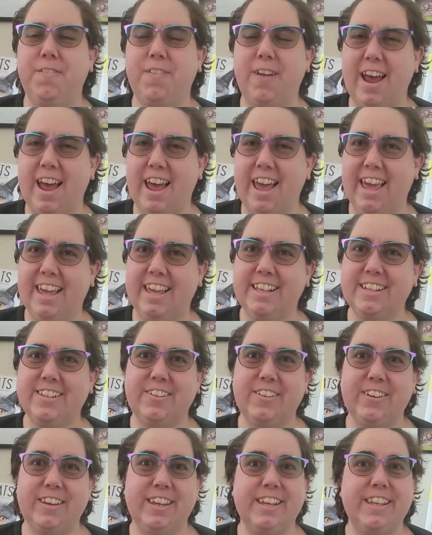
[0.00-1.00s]
right, so
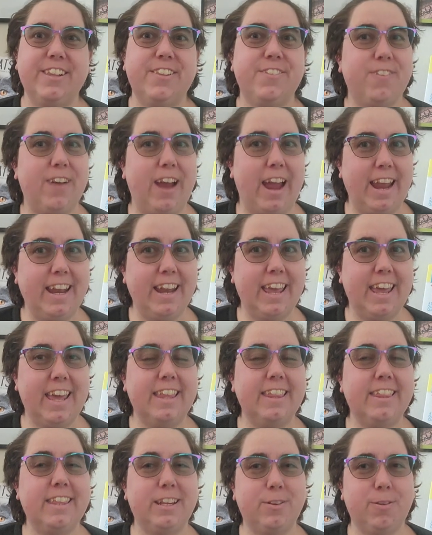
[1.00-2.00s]
it is
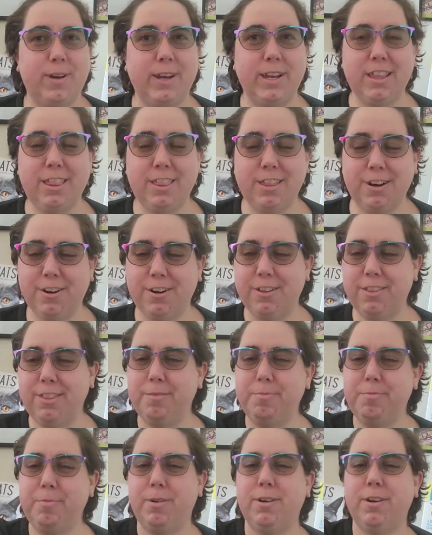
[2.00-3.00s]
Friday the 23rd,
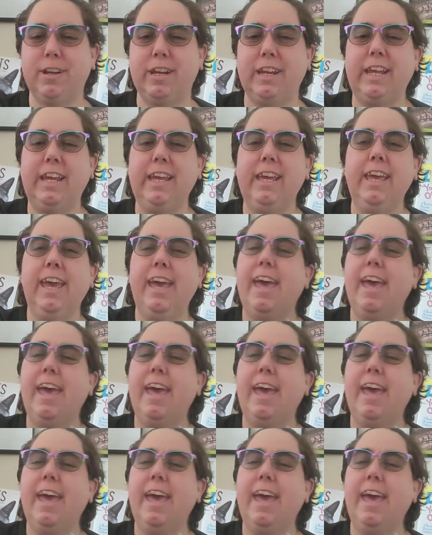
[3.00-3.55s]
the morning,